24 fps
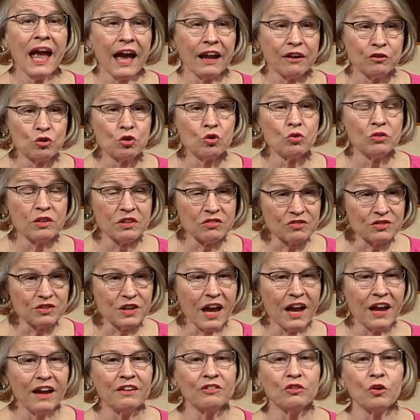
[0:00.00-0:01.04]
And to this
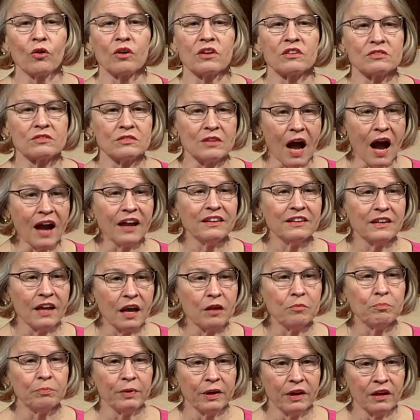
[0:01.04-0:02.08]
day, there has not
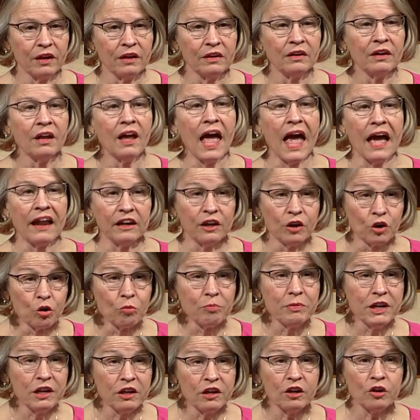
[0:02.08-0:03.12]
yet been an
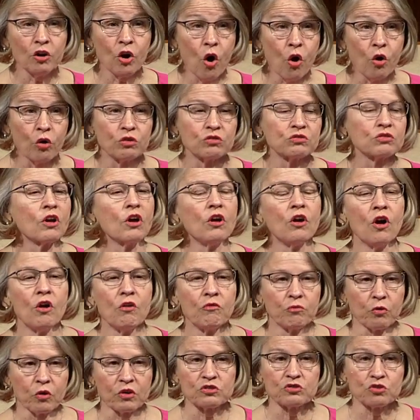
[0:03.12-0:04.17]
intermediate host
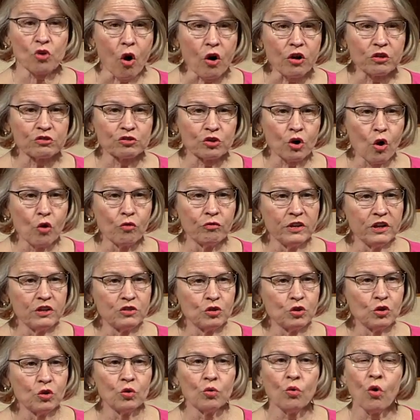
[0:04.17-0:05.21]
for SARS CoV
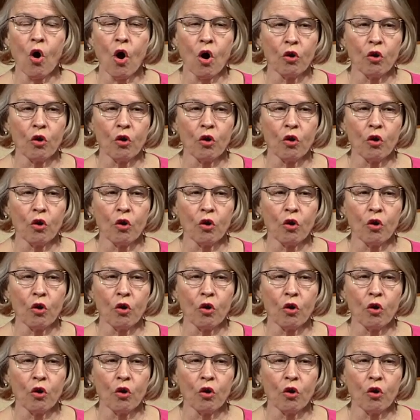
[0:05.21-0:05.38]
2,